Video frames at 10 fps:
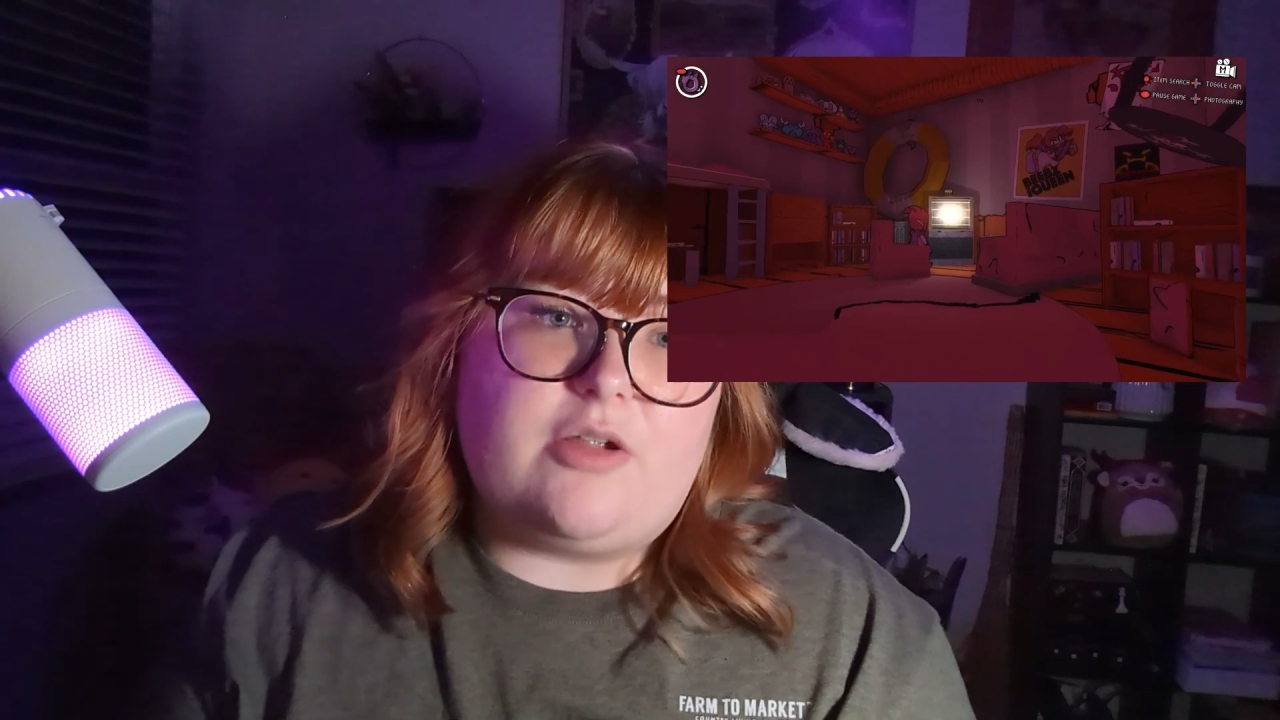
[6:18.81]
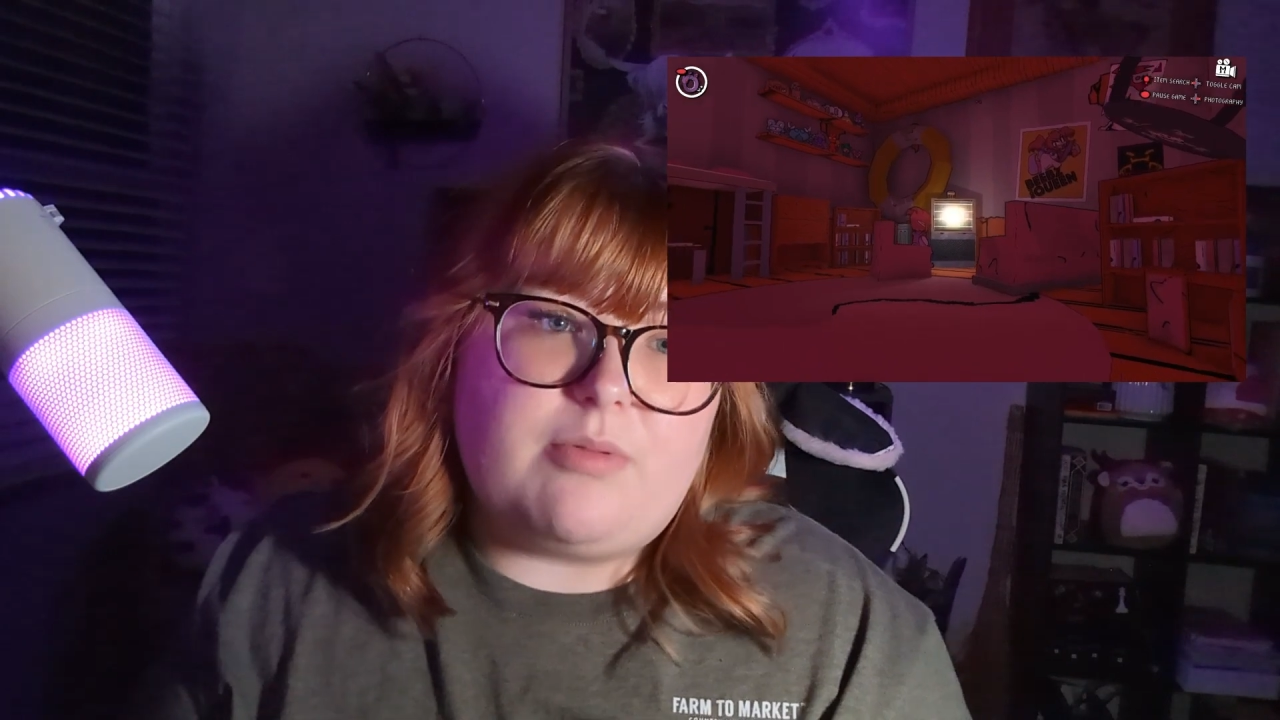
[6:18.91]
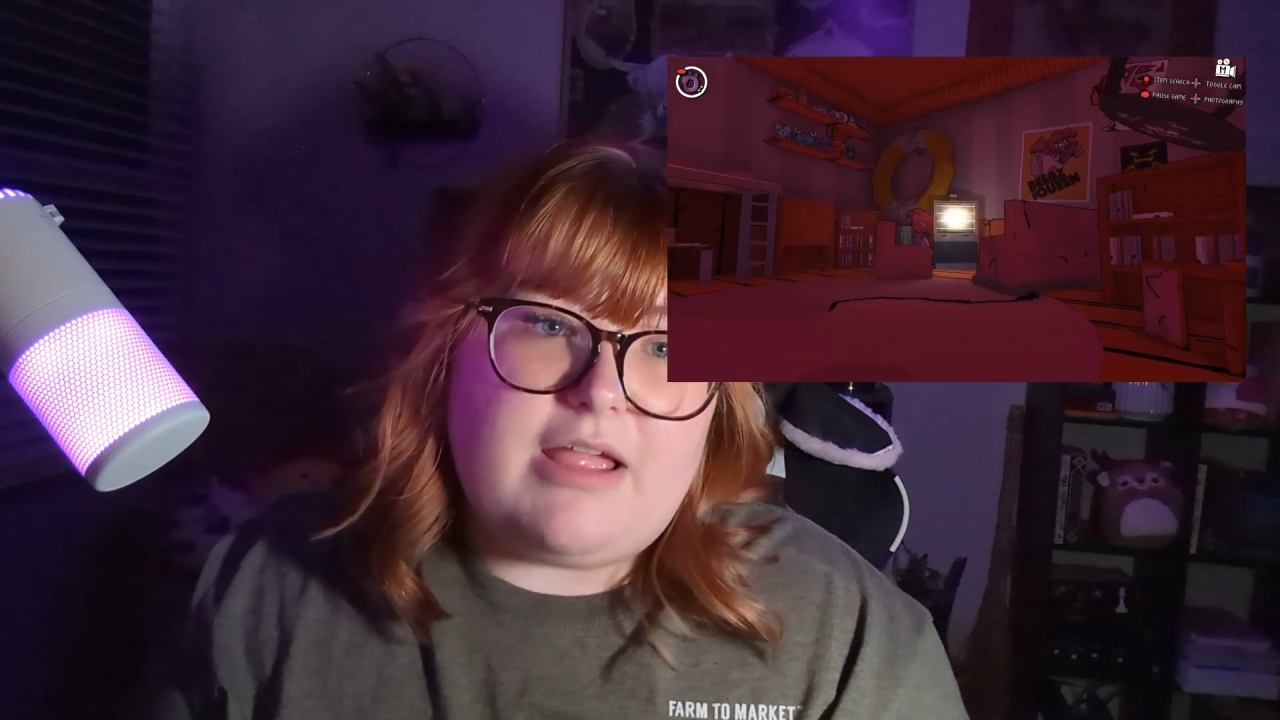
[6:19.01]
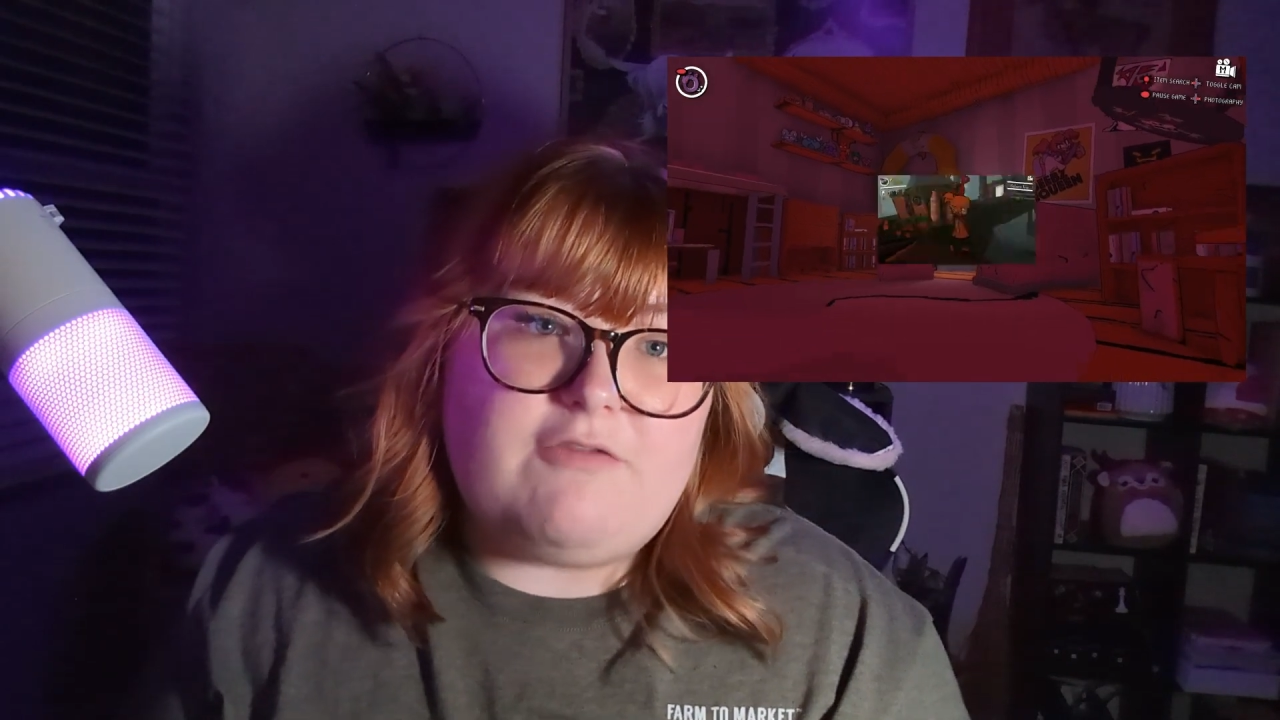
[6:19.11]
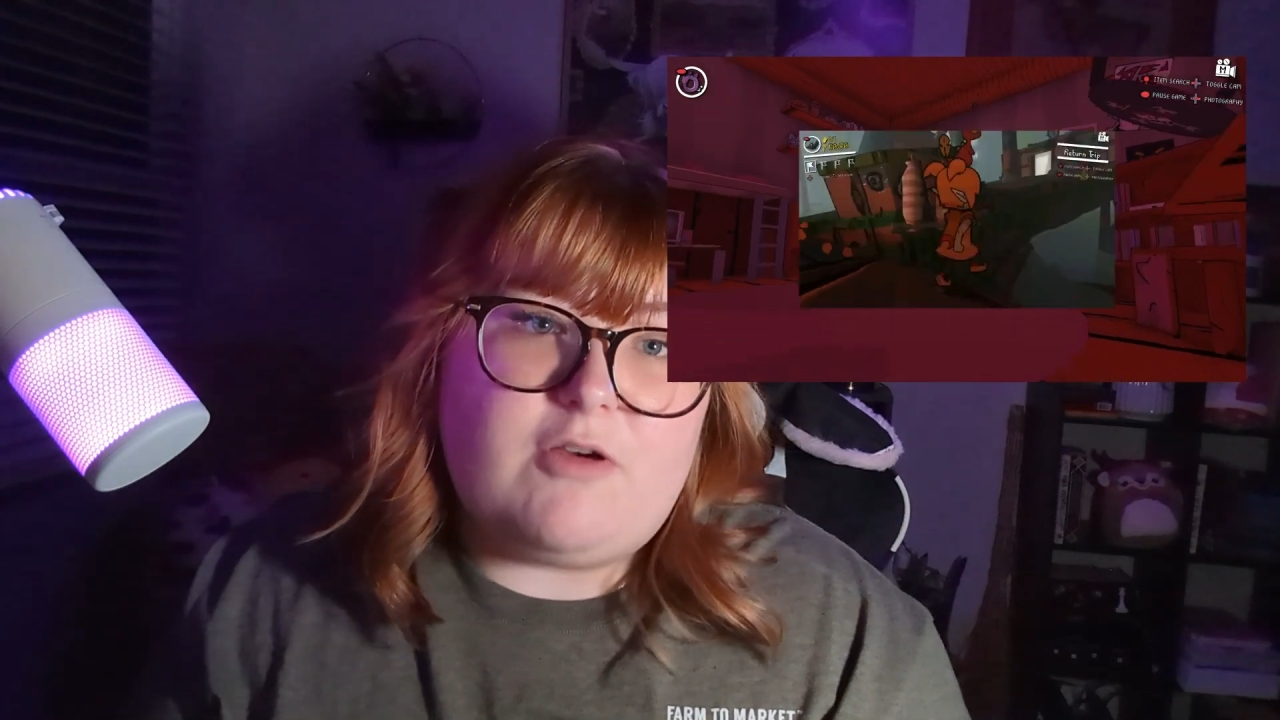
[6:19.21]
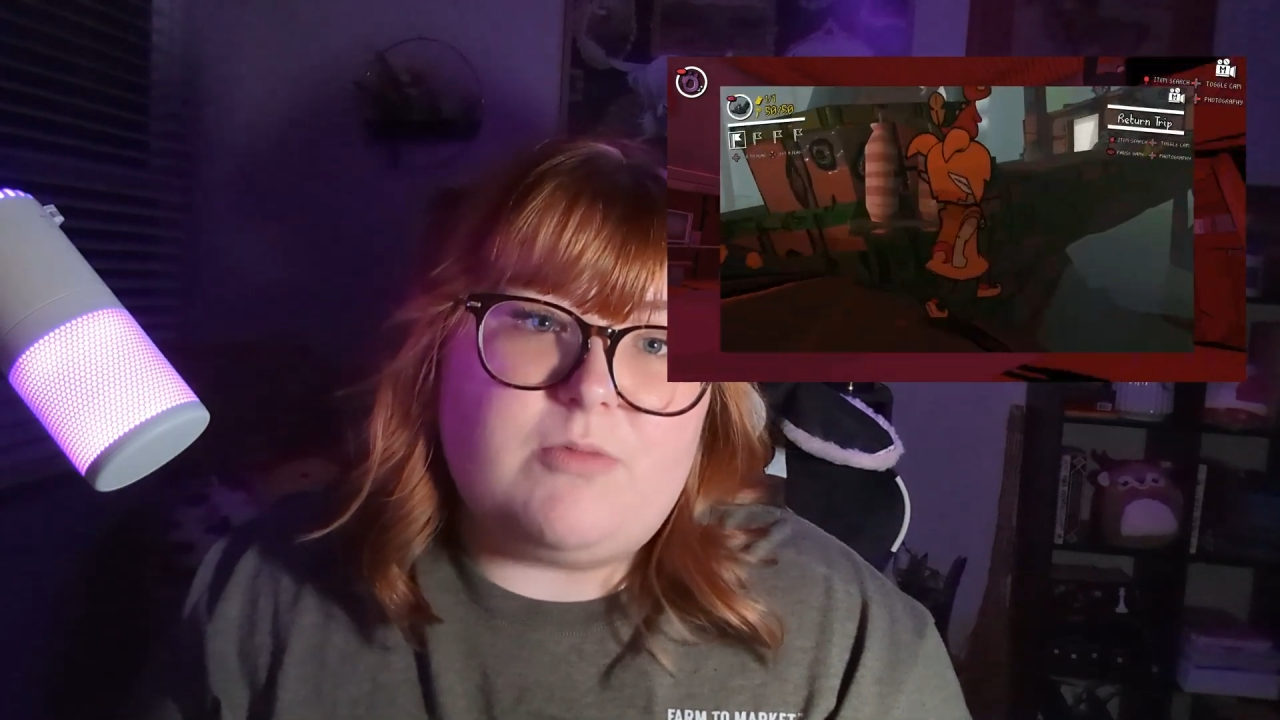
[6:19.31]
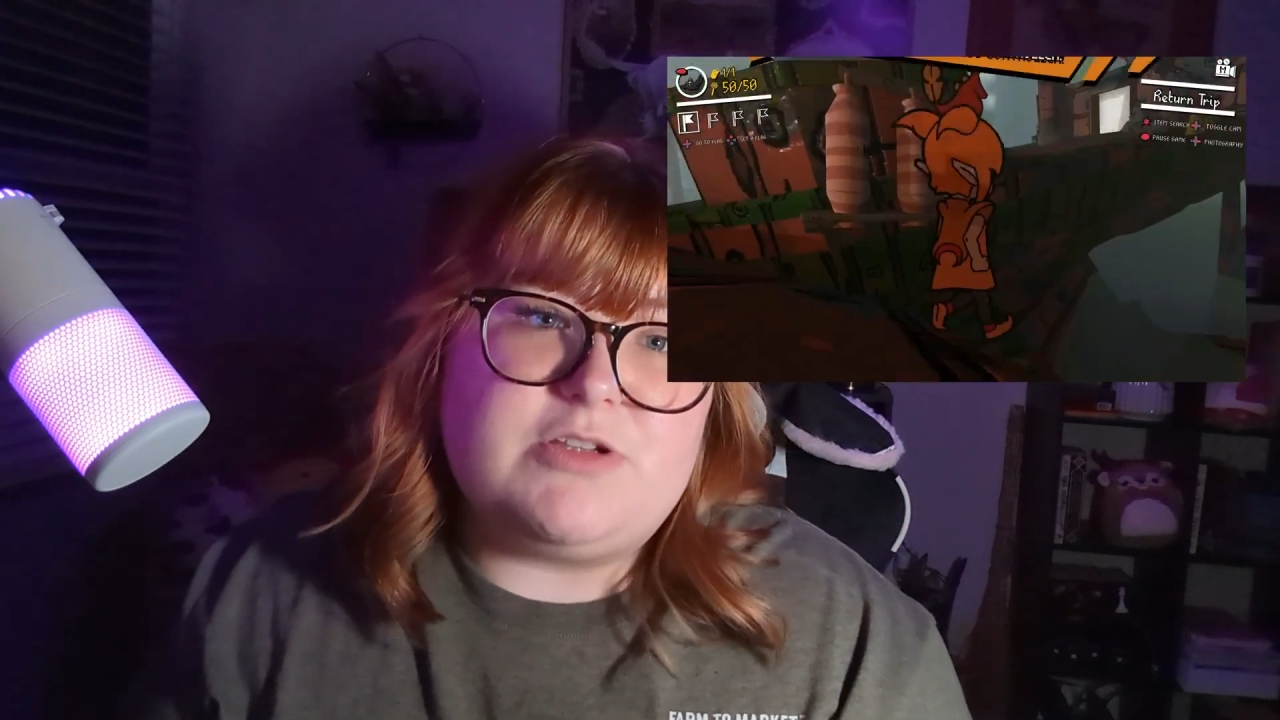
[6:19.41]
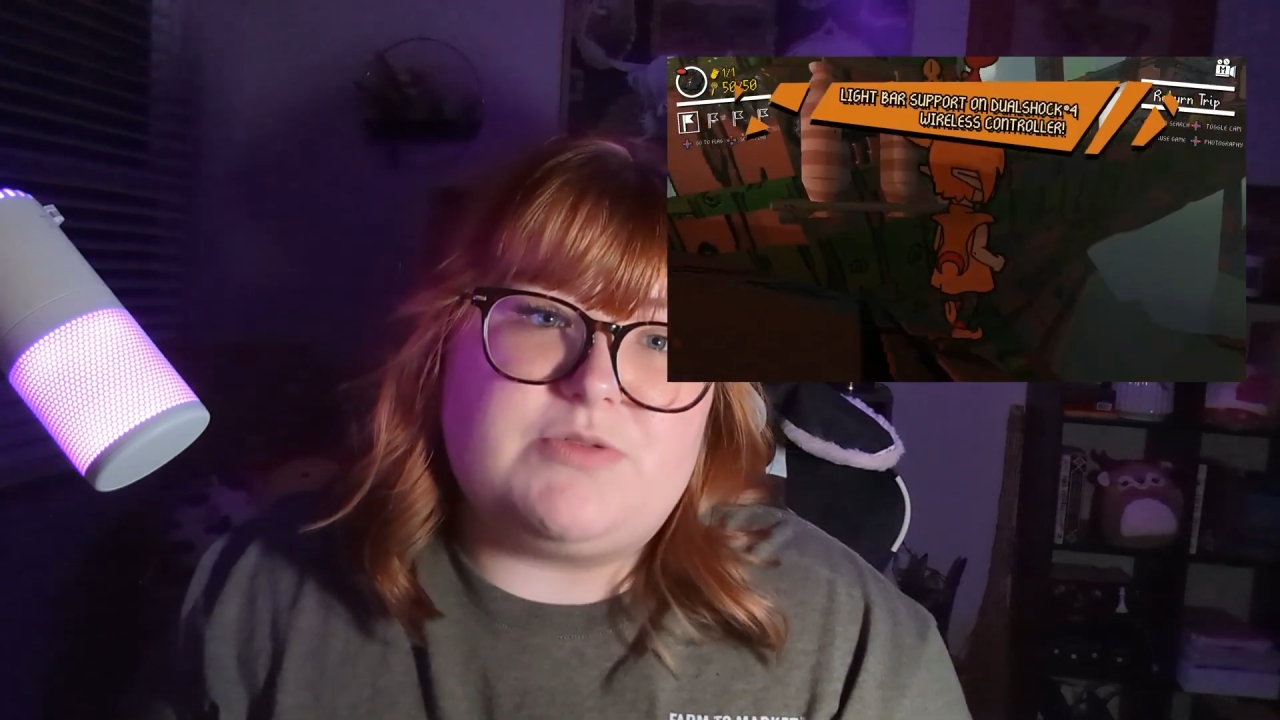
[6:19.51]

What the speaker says: platformers,